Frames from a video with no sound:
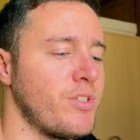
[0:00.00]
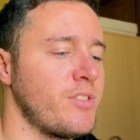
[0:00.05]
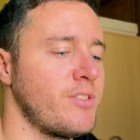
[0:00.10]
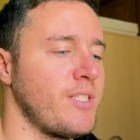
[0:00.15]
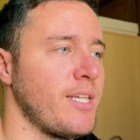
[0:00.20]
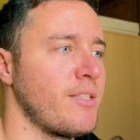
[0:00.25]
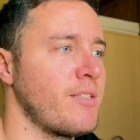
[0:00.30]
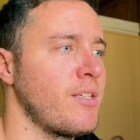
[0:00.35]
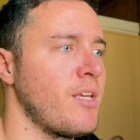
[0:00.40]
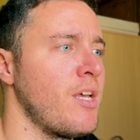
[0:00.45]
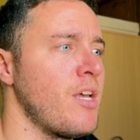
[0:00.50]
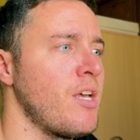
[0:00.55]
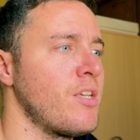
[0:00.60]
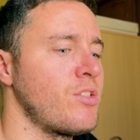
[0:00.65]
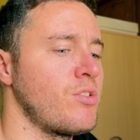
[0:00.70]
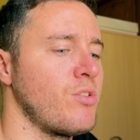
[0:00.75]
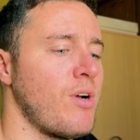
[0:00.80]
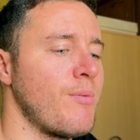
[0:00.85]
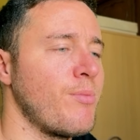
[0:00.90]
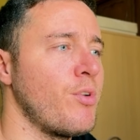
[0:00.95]
set.
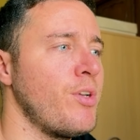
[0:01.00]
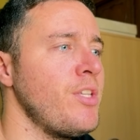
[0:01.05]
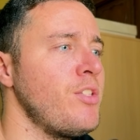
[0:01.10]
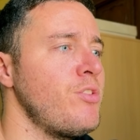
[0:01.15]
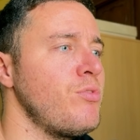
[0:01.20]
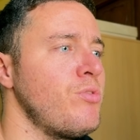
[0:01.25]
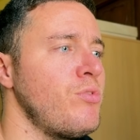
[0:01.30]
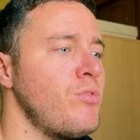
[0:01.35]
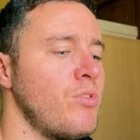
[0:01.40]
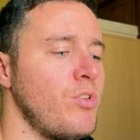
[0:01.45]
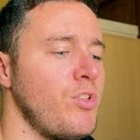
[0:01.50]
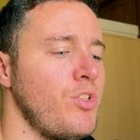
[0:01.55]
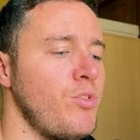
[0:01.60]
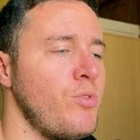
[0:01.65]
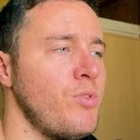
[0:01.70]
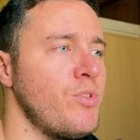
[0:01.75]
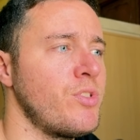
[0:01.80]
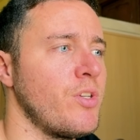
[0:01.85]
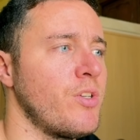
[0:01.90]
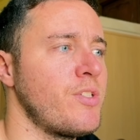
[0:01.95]
So I'm going to
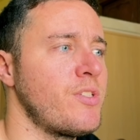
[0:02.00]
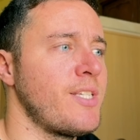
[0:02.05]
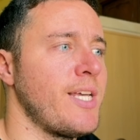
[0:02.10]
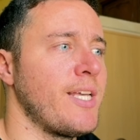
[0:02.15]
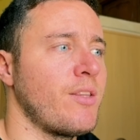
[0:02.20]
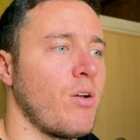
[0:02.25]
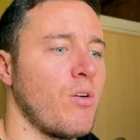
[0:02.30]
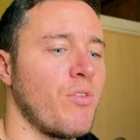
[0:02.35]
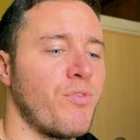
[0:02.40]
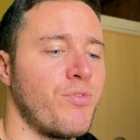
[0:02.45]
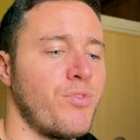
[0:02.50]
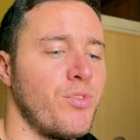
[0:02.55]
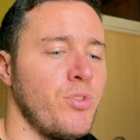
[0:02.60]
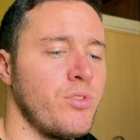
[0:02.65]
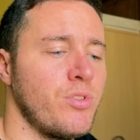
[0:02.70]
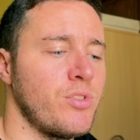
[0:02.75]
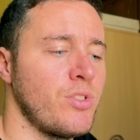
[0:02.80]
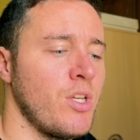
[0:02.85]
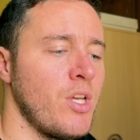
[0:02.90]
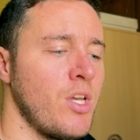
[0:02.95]
use a set of
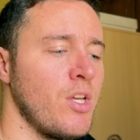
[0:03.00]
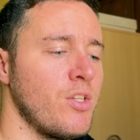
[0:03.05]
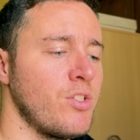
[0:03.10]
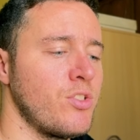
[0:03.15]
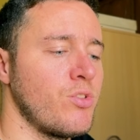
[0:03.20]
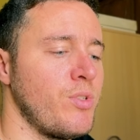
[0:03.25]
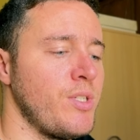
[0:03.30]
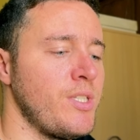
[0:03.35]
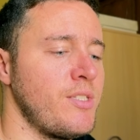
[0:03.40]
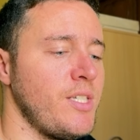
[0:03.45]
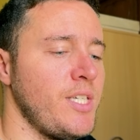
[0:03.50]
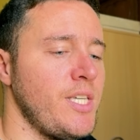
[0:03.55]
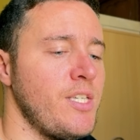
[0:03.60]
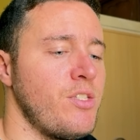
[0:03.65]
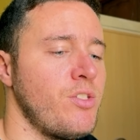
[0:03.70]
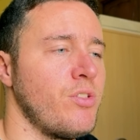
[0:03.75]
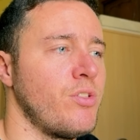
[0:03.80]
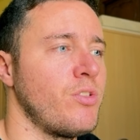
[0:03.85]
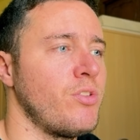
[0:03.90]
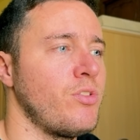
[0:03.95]
fruits so it's
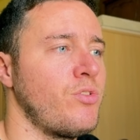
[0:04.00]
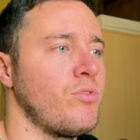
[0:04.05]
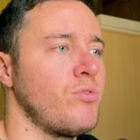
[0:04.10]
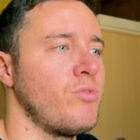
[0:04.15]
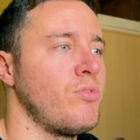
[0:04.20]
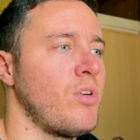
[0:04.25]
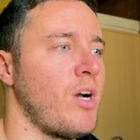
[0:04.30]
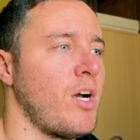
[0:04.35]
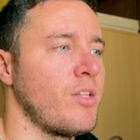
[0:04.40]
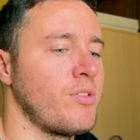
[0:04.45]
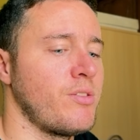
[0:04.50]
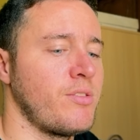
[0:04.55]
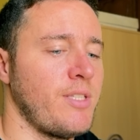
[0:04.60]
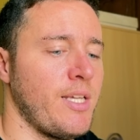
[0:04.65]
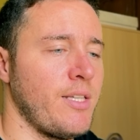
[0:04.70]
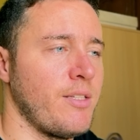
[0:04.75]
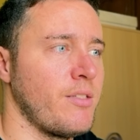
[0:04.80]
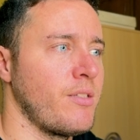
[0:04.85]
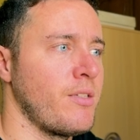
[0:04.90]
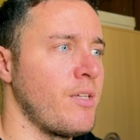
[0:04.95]
easier to
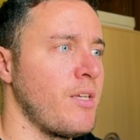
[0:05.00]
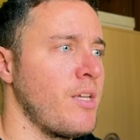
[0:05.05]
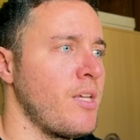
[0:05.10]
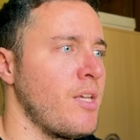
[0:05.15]
understand.